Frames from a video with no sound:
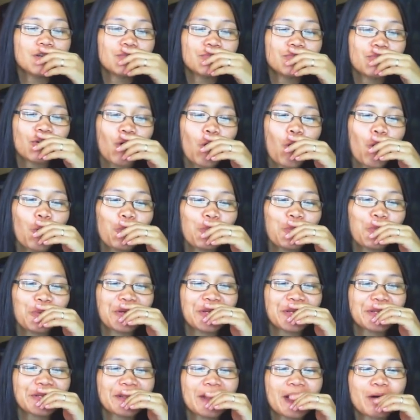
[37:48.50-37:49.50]

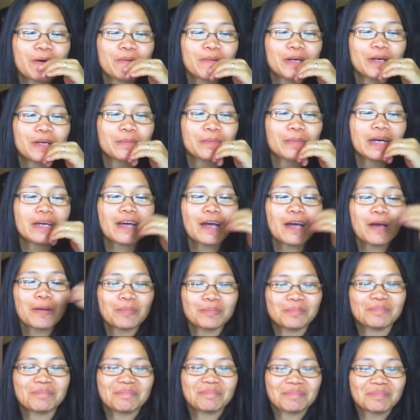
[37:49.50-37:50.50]
offering that one. But
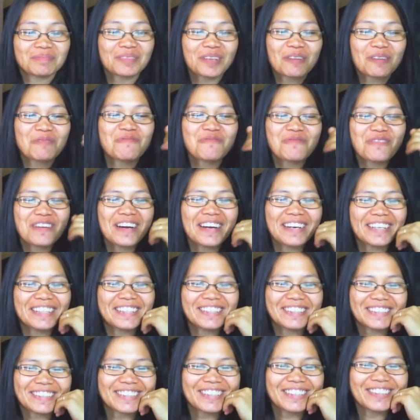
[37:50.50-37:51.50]
I'm
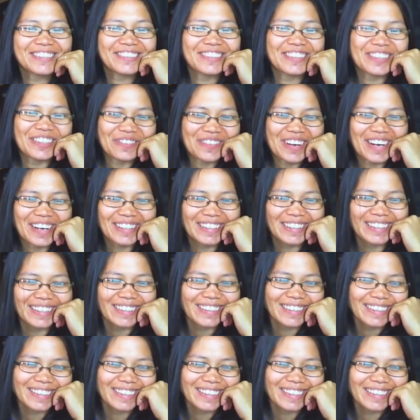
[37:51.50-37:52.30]
fine. Don't worry about it.